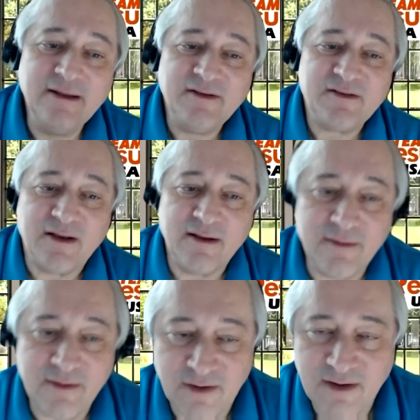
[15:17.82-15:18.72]
So
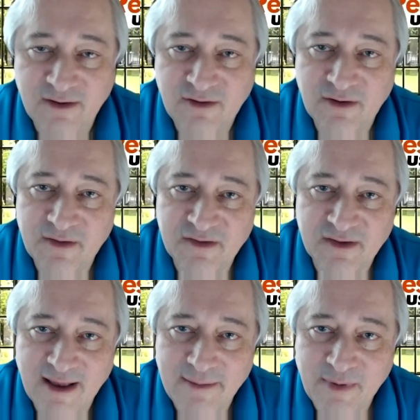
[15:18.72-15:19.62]
you need to do the
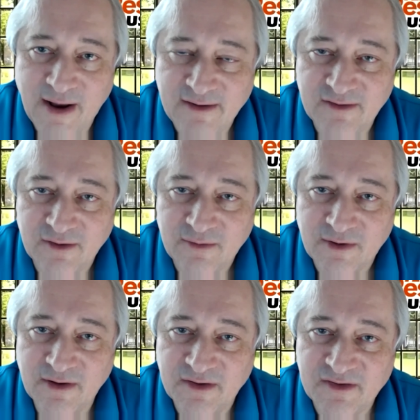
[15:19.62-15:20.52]
same practice and
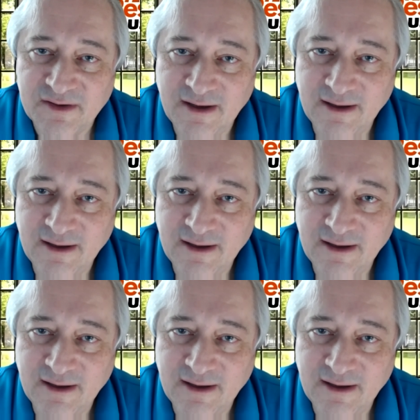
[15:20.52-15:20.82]
rehearse.